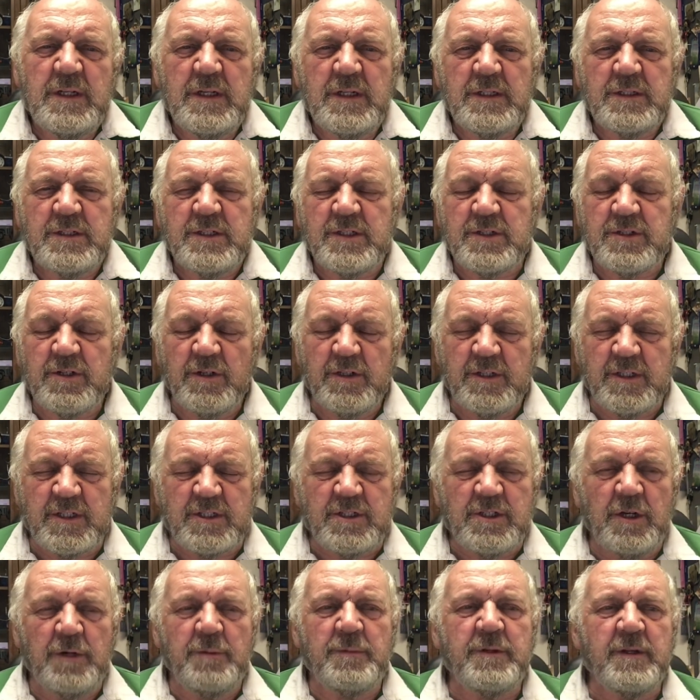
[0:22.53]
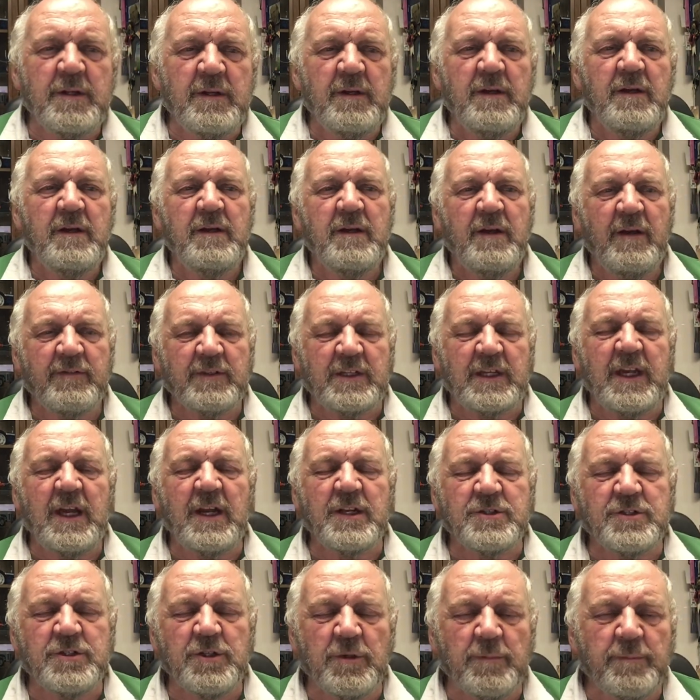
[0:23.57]
Decided it's time to have a
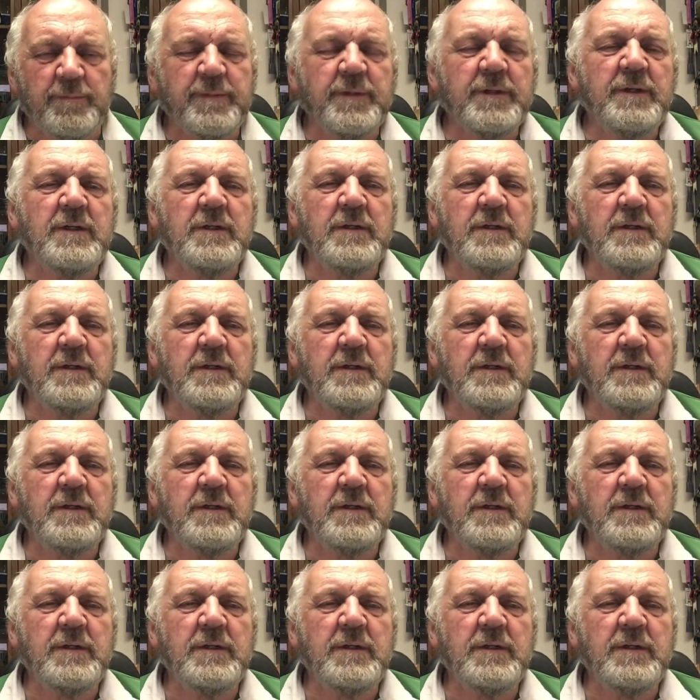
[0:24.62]
catch up.